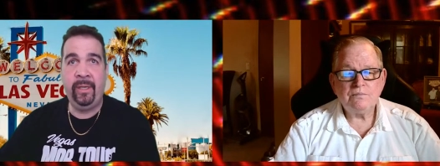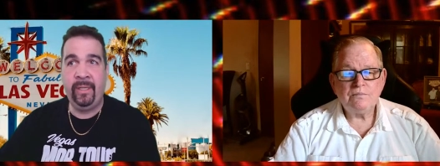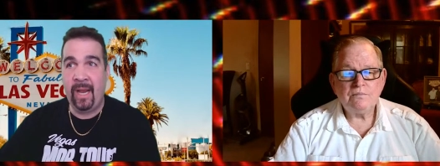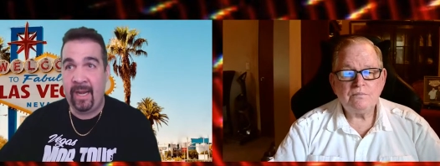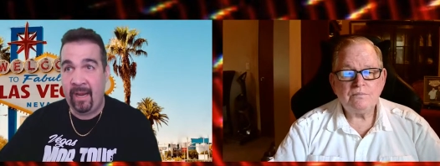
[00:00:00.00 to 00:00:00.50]
Speaker 1: and
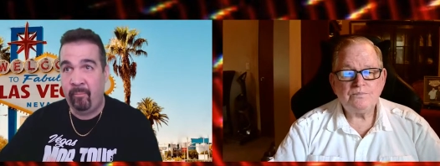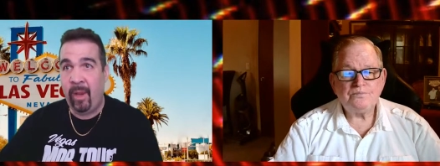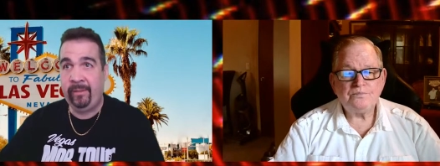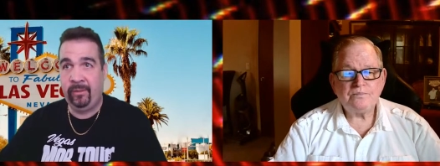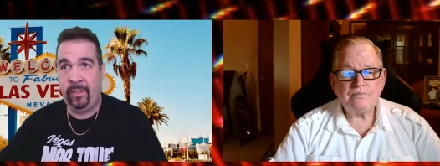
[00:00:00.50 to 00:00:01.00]
not have
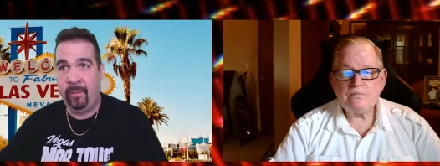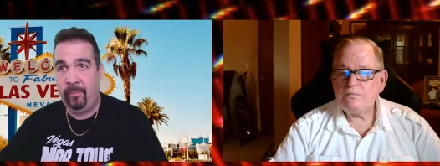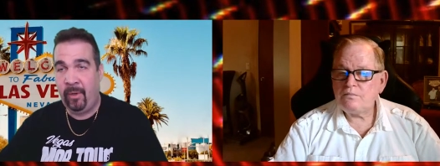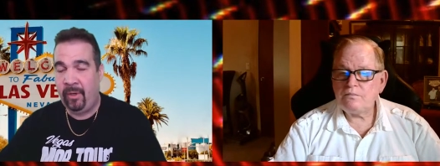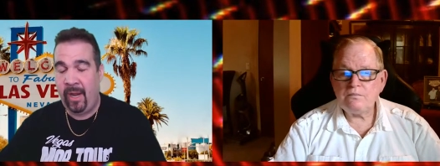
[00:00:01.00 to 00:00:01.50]
Michael come,
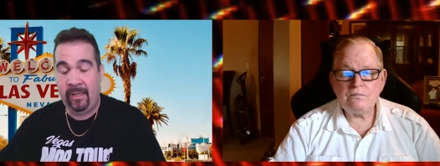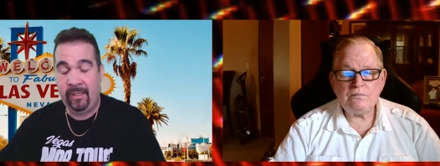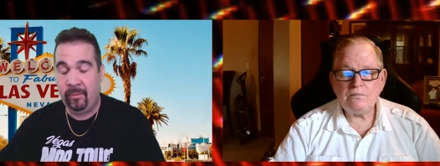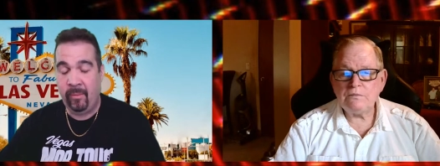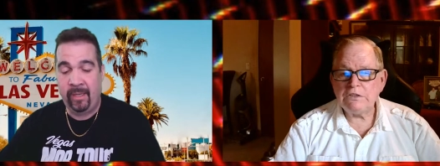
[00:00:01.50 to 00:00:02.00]
or
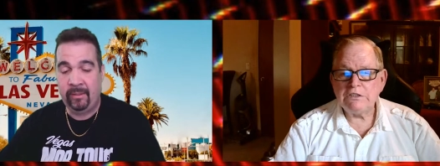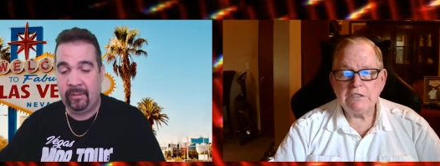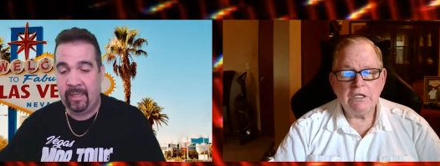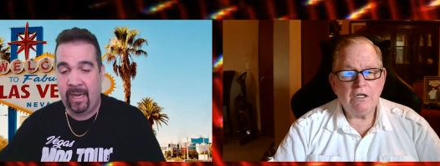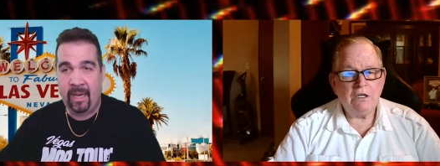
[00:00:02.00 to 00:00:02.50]
kill Michael
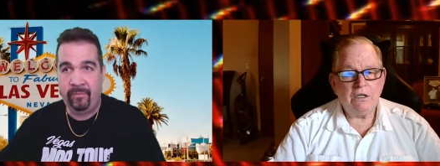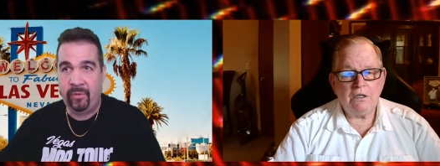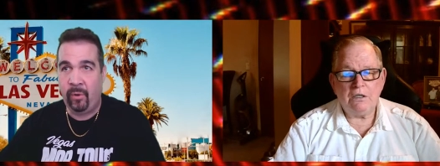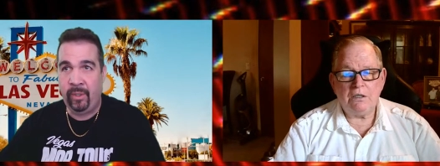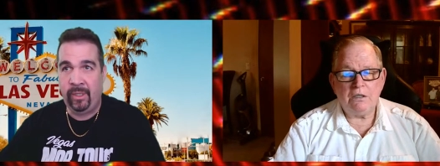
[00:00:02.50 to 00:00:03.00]
and not have
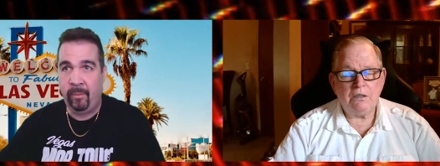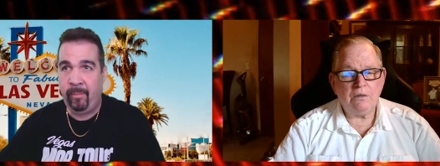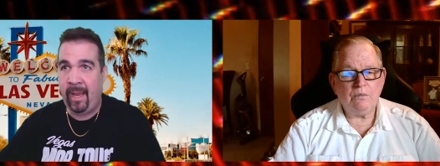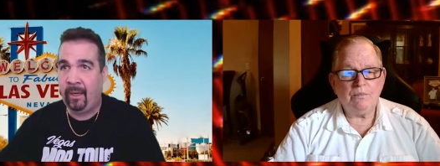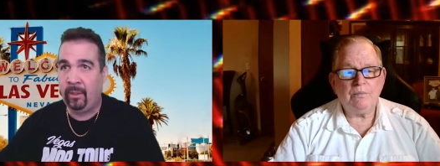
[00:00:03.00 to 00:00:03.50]
Tony come
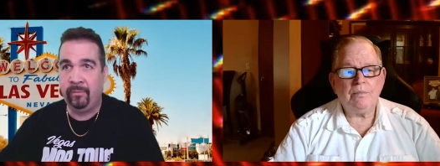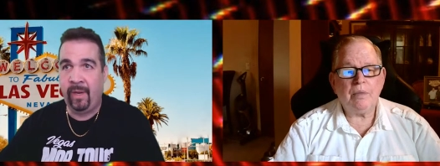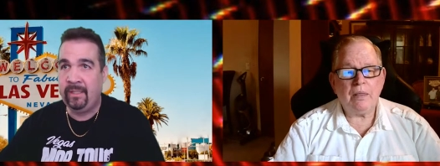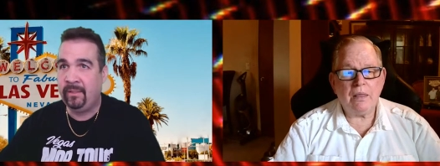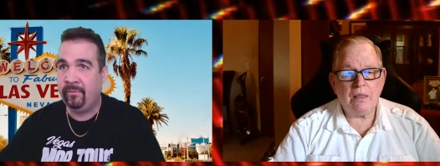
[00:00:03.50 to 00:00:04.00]
back, or
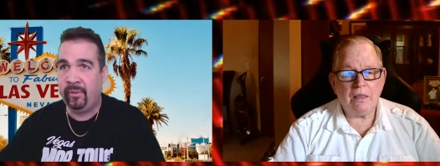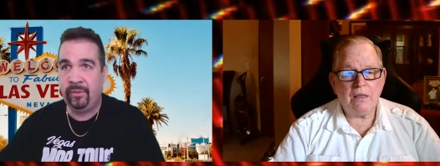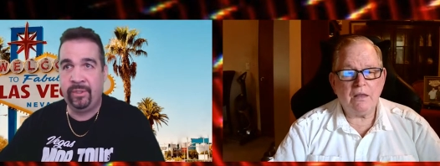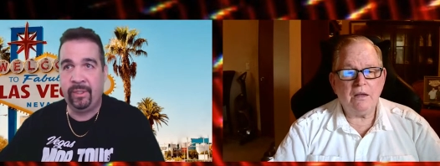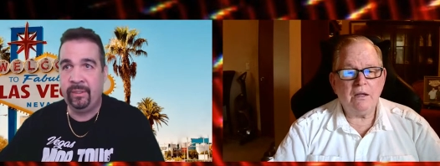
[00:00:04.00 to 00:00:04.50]
vice
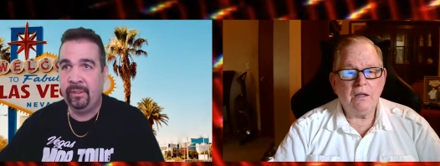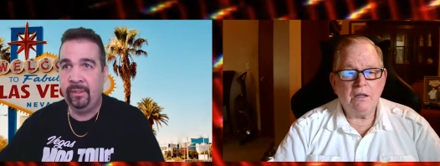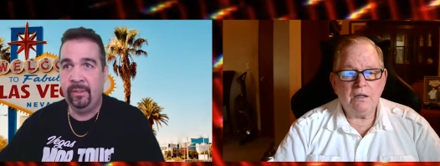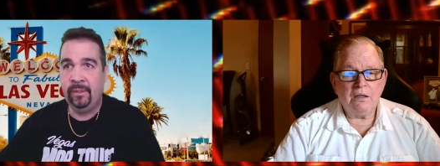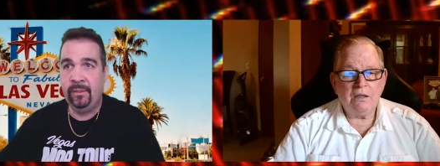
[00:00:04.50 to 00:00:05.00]
versa.
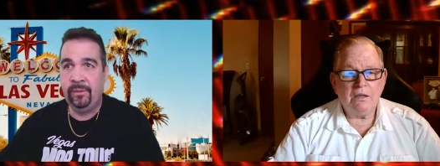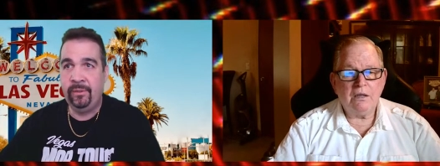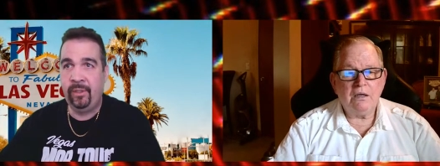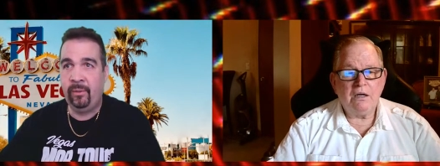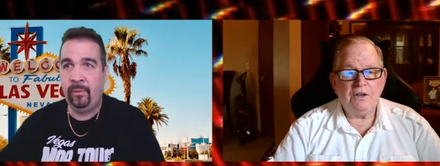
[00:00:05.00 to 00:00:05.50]

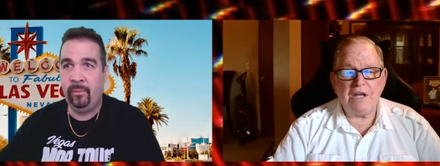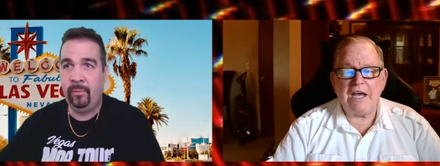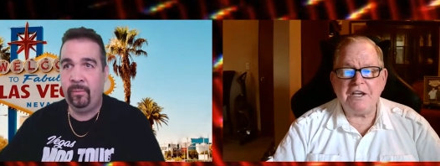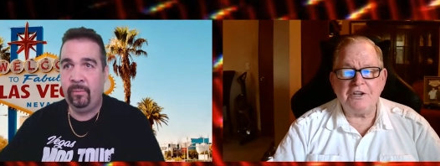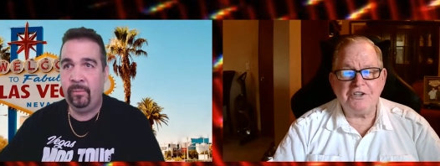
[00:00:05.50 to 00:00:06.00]
So
Speaker 2: thank
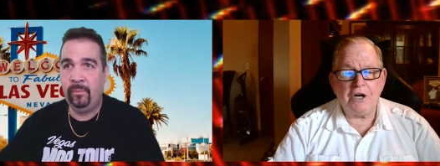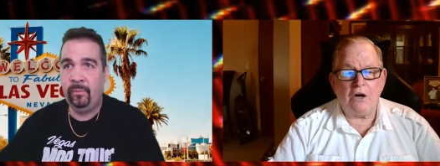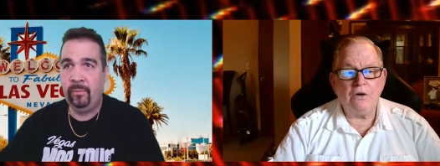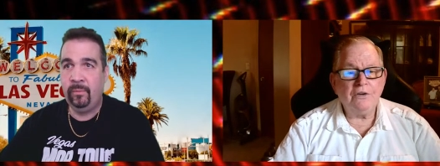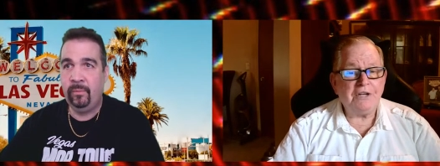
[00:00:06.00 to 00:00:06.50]
you, Joe.
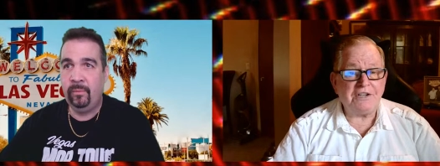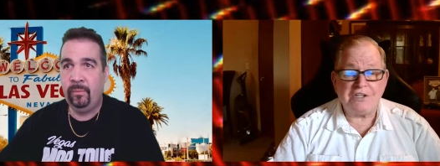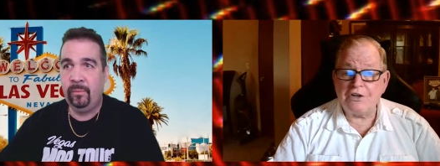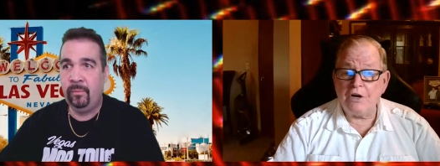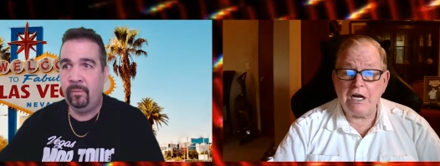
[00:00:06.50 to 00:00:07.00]
That's a
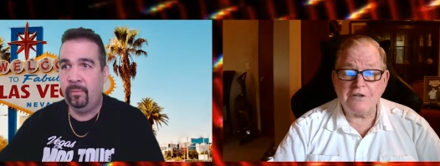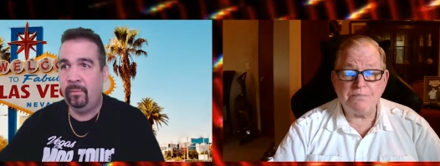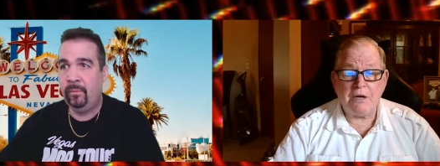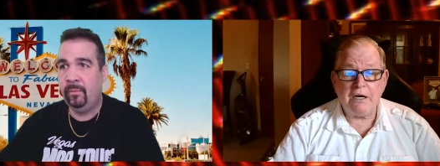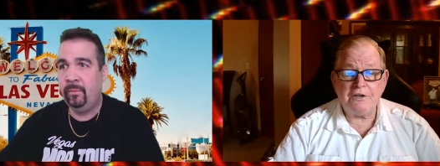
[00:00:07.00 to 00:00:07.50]
good
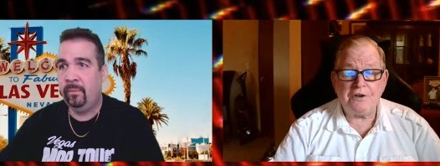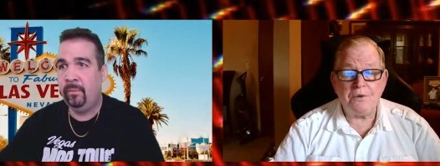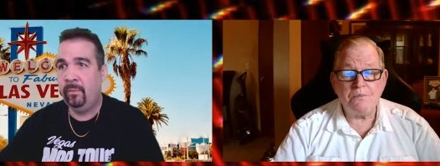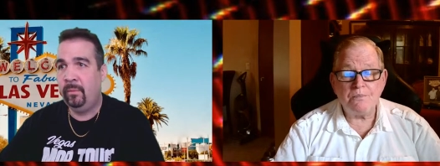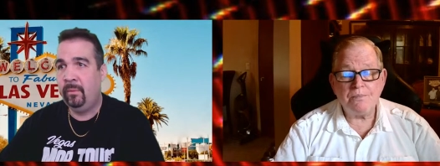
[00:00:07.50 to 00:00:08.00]
explanation.
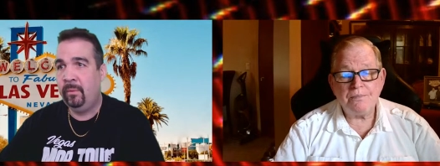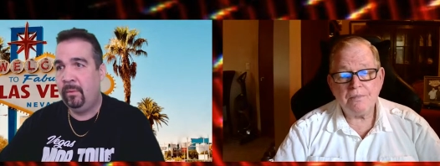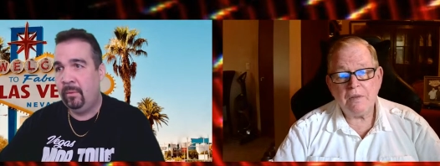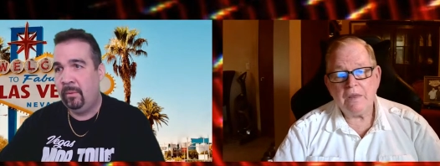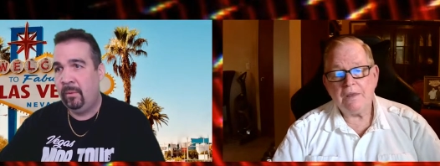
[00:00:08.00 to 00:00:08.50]

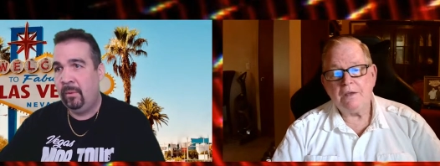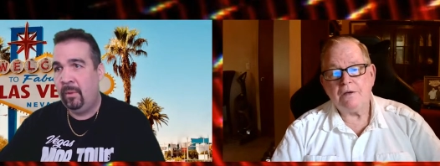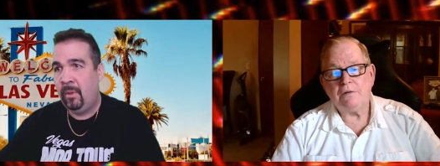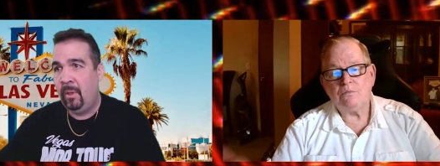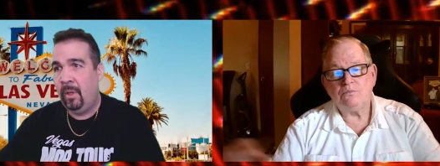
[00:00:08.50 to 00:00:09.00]

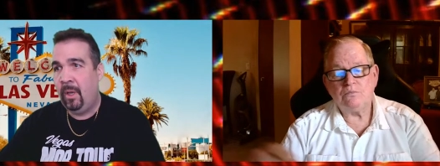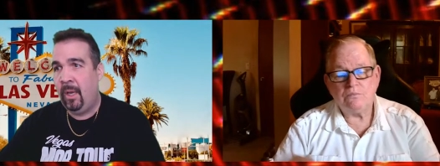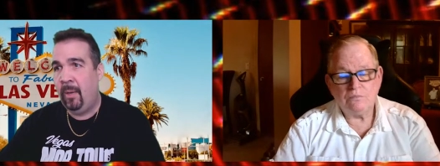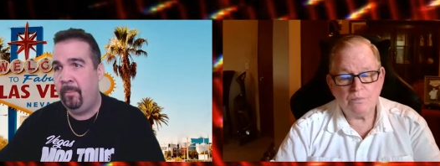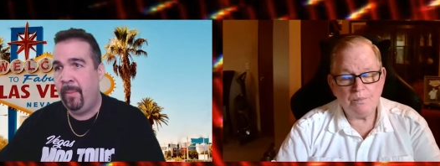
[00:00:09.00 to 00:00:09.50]

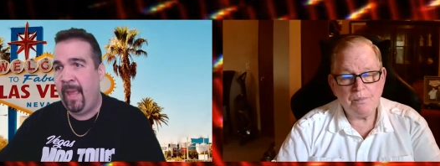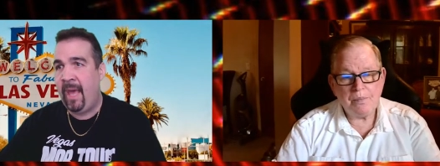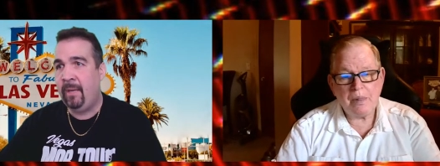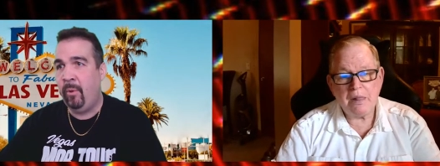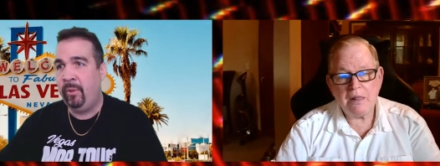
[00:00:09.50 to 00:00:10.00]
Speaker 1: Um,
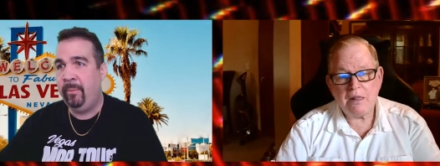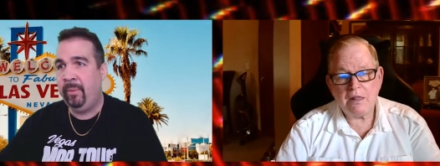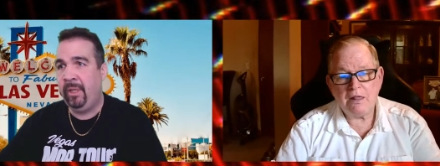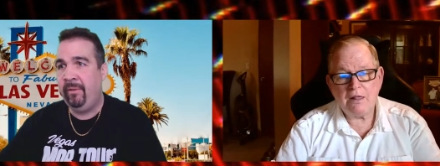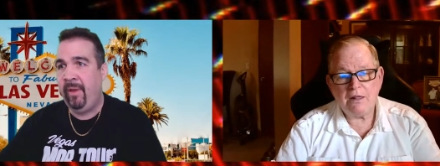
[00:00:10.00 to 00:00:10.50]
Adam, only
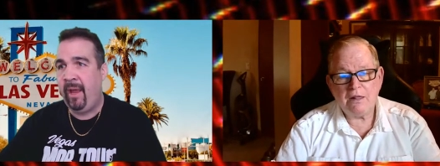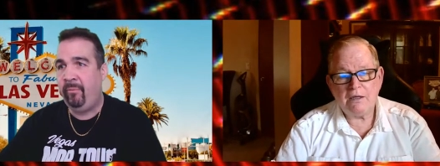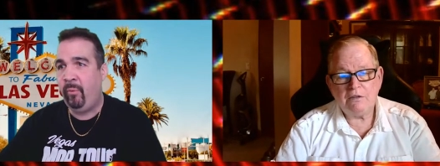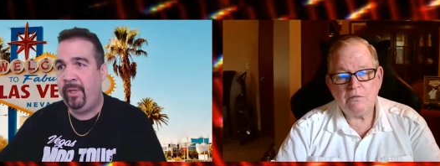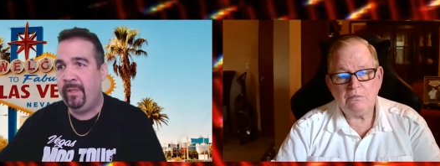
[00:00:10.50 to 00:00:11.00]
believe half
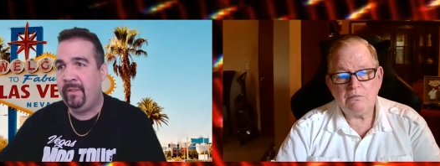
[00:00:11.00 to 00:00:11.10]
what you